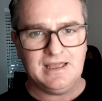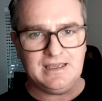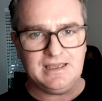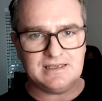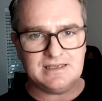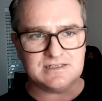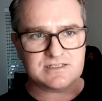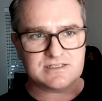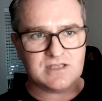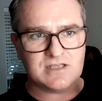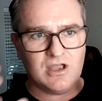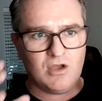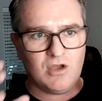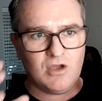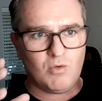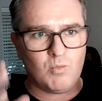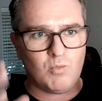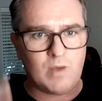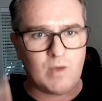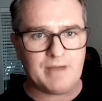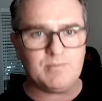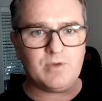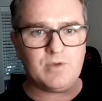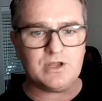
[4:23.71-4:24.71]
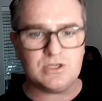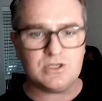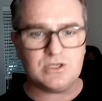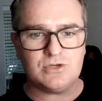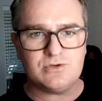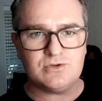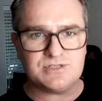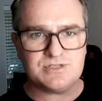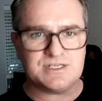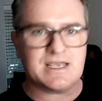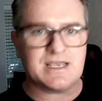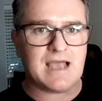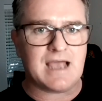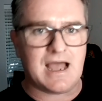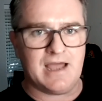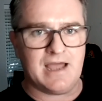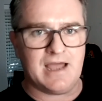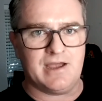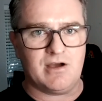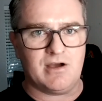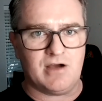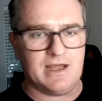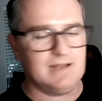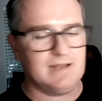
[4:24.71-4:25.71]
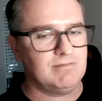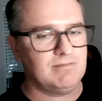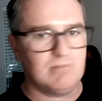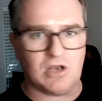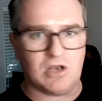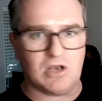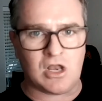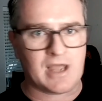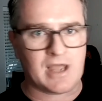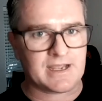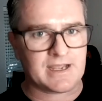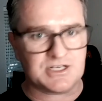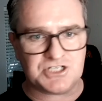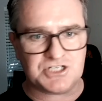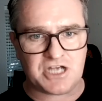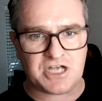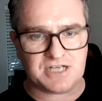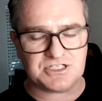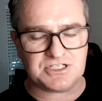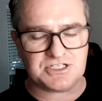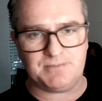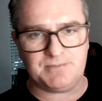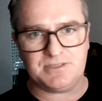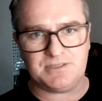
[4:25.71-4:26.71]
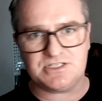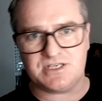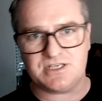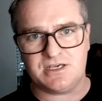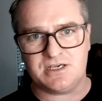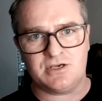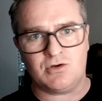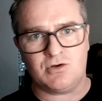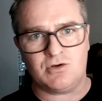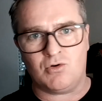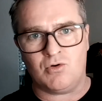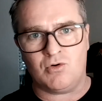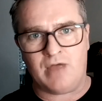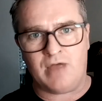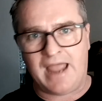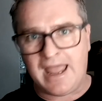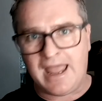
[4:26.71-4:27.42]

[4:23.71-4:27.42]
is when we're using AI like a ChatGPT or